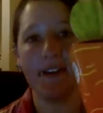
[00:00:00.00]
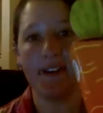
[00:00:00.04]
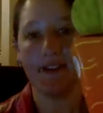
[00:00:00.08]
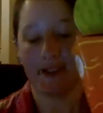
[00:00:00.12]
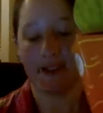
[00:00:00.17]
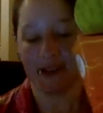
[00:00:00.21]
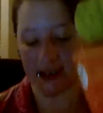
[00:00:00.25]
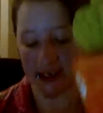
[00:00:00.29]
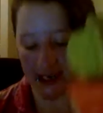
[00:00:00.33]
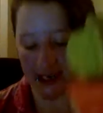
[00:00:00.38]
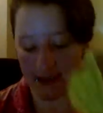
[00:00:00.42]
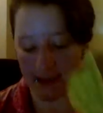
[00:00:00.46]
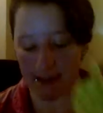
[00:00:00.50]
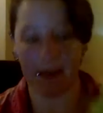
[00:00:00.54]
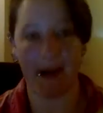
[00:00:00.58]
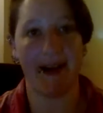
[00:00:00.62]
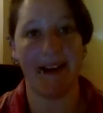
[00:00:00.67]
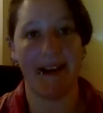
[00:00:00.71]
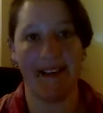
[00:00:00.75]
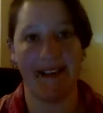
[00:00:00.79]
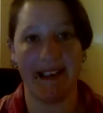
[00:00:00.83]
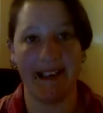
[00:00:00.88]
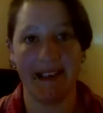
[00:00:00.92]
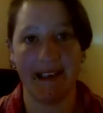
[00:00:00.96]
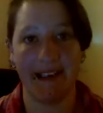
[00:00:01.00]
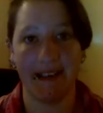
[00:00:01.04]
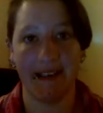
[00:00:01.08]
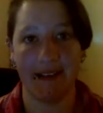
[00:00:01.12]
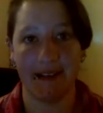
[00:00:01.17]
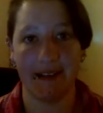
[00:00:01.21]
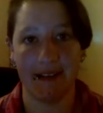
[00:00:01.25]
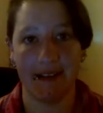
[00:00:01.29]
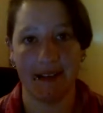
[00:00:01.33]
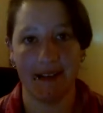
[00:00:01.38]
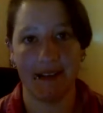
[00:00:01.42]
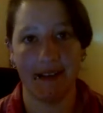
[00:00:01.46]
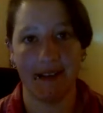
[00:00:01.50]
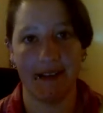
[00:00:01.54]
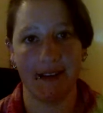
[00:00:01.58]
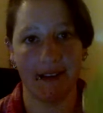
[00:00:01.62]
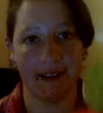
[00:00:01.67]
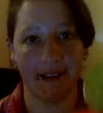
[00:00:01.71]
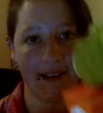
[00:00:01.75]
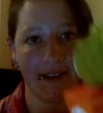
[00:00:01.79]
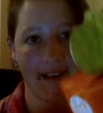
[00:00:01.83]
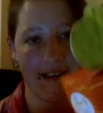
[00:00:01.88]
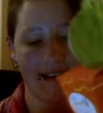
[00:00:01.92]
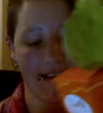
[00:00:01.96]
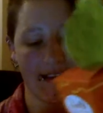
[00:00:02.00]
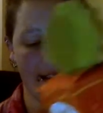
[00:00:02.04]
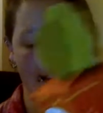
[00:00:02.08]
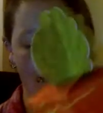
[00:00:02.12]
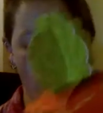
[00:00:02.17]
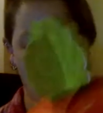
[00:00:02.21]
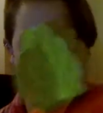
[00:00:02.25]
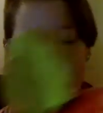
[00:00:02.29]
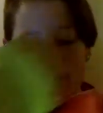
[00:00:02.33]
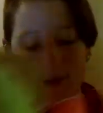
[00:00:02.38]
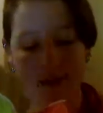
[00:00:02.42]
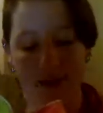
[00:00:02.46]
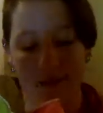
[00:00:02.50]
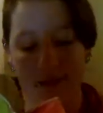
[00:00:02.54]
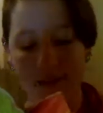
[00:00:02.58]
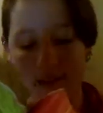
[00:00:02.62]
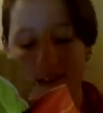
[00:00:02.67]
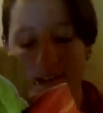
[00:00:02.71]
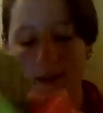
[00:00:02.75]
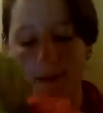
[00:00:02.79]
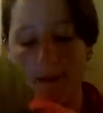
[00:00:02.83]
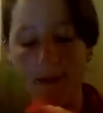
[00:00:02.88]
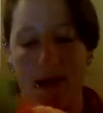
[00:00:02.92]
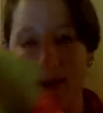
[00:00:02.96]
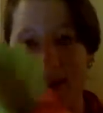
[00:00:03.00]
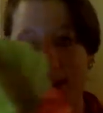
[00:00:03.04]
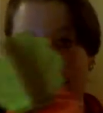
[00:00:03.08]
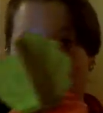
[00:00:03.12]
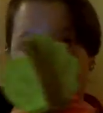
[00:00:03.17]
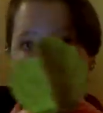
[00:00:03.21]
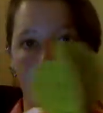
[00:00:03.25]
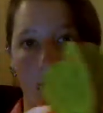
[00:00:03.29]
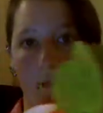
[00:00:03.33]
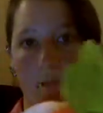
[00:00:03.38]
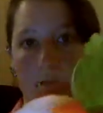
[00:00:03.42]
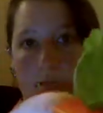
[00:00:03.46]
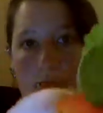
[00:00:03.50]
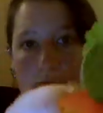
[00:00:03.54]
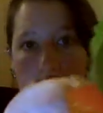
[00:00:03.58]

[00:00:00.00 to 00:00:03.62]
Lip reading: for your bunny. It goes with your bunny.